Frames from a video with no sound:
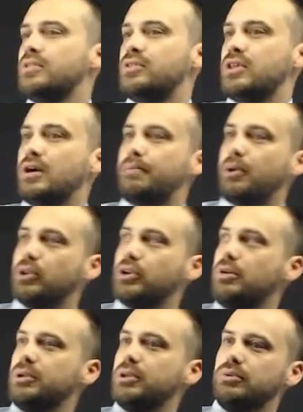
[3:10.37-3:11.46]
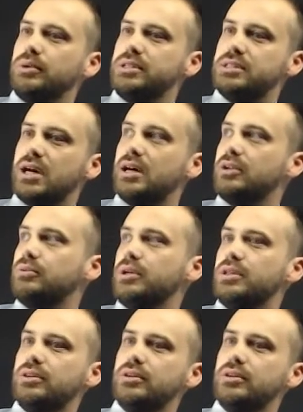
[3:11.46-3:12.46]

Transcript: the polynomial that we started with.